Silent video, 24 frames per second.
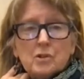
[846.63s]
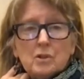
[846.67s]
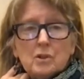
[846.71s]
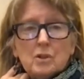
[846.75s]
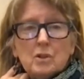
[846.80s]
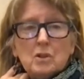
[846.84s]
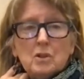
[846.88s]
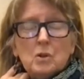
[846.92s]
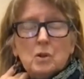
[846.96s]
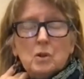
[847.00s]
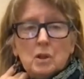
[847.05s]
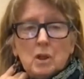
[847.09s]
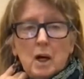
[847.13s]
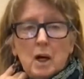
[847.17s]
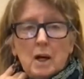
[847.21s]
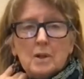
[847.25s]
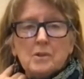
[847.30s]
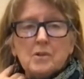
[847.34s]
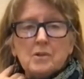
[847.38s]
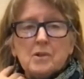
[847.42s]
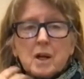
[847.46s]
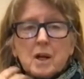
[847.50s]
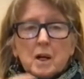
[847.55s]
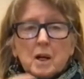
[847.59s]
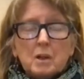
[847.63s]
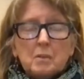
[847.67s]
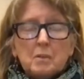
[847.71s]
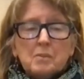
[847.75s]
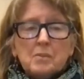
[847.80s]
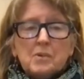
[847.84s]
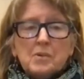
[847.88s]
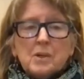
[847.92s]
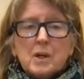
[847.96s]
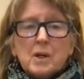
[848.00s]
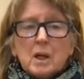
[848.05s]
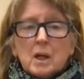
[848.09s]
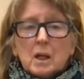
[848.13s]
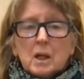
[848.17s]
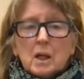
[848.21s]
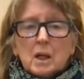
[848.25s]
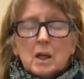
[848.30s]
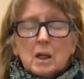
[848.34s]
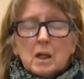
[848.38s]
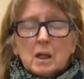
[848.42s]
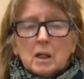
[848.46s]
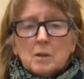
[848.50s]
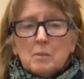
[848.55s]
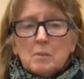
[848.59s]
A lot of times
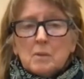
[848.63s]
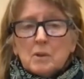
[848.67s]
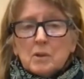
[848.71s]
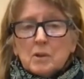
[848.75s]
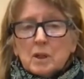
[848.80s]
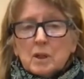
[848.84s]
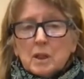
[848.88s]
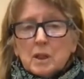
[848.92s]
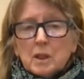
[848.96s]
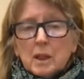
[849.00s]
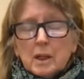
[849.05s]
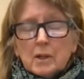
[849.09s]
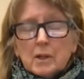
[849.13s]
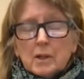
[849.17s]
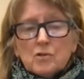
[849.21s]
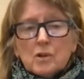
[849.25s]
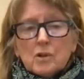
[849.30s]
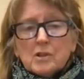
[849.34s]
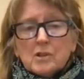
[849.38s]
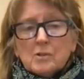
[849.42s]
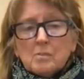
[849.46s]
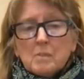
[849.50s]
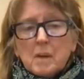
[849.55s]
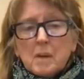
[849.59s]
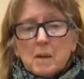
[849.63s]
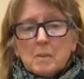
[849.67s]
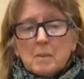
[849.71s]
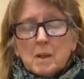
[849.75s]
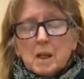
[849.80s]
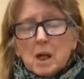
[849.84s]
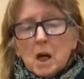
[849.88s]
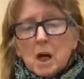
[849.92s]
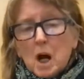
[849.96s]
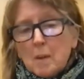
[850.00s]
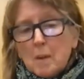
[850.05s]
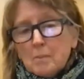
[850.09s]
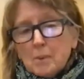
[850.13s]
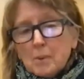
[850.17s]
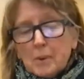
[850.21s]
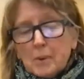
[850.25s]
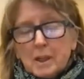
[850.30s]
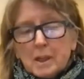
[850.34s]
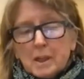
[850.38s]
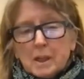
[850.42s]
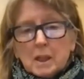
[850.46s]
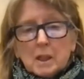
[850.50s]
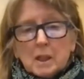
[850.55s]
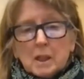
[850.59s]
a community land trust may be
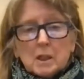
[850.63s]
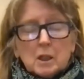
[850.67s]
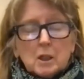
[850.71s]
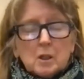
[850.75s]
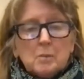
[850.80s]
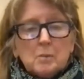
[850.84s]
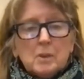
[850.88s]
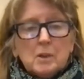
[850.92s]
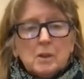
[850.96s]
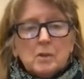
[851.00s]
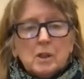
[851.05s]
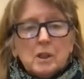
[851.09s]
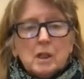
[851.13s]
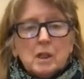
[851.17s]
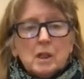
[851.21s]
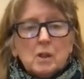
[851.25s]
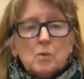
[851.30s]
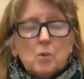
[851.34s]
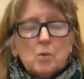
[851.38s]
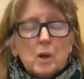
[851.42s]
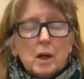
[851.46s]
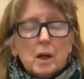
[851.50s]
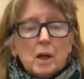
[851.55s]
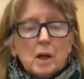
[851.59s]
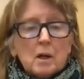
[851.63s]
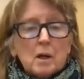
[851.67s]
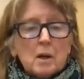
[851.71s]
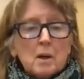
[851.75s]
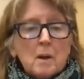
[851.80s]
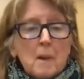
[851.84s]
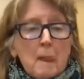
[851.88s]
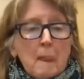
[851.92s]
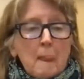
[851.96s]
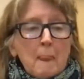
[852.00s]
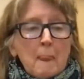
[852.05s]
operating in a community where